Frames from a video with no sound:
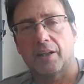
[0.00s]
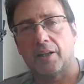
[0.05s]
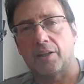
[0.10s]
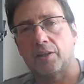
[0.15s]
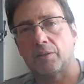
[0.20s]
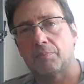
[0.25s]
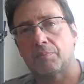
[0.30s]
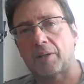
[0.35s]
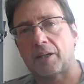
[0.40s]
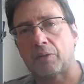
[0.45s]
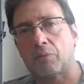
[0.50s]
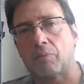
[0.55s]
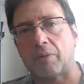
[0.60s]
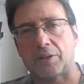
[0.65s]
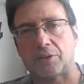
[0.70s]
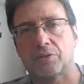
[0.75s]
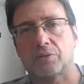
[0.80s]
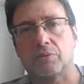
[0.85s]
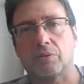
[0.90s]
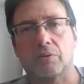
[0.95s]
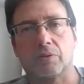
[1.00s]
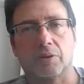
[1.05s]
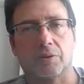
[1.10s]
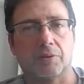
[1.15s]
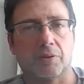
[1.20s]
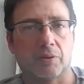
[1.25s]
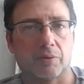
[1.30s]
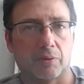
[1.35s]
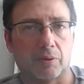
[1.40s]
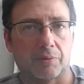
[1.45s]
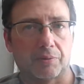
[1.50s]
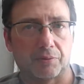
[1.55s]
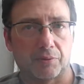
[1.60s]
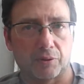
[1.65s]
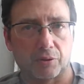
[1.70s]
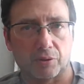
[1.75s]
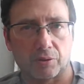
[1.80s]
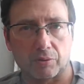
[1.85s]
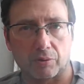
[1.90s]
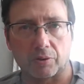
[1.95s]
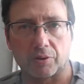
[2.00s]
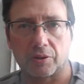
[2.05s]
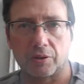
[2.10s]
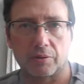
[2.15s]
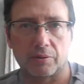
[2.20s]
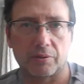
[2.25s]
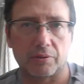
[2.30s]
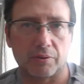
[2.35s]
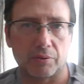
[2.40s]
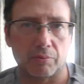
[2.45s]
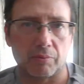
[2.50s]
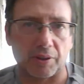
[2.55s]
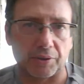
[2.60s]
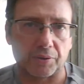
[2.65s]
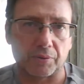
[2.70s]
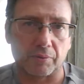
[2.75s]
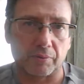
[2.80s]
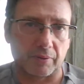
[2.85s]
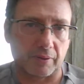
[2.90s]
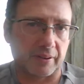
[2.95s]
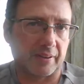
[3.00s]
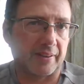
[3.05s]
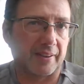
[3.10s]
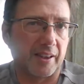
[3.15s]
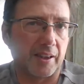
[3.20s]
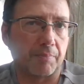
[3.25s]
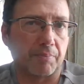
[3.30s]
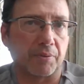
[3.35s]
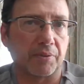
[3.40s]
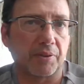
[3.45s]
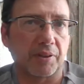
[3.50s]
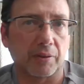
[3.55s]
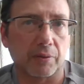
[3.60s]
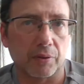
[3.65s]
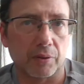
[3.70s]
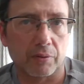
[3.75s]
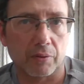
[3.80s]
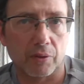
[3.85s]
and you buy 1 stock of the stock you want to keep until you're